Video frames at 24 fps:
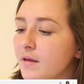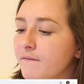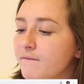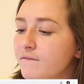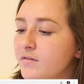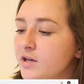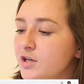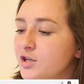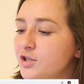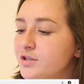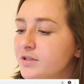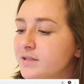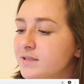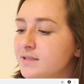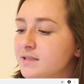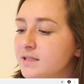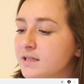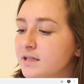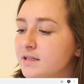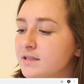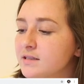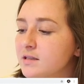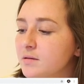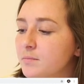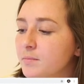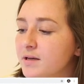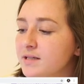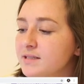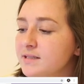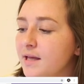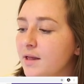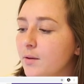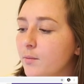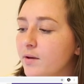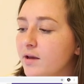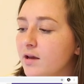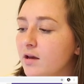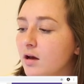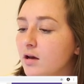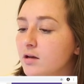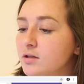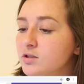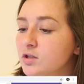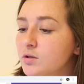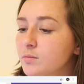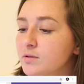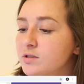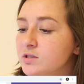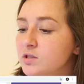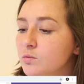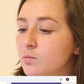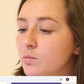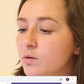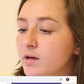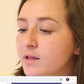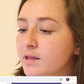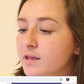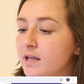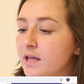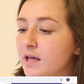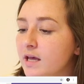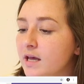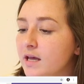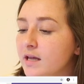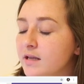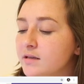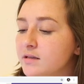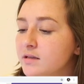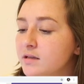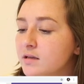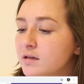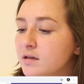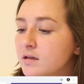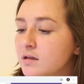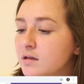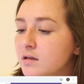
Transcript: Finish this sentence. The best Halloween costume is the one that